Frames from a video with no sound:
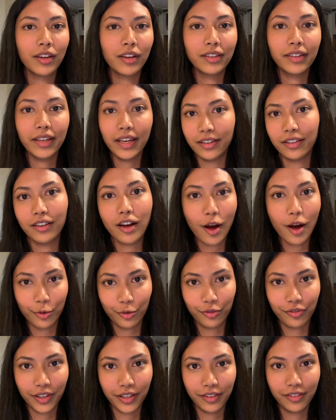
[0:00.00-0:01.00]
data out
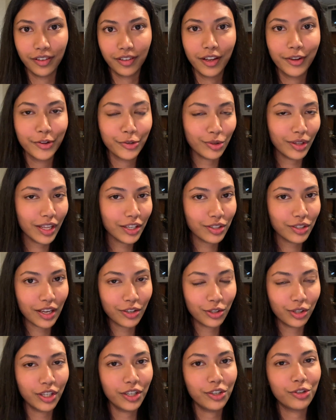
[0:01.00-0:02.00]
of it. So let's
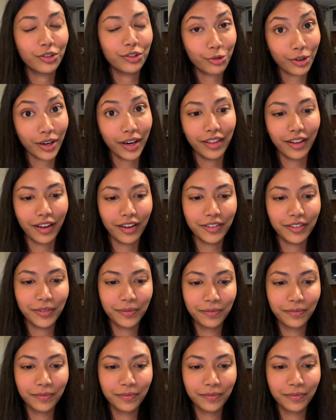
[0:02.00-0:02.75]
actually try that.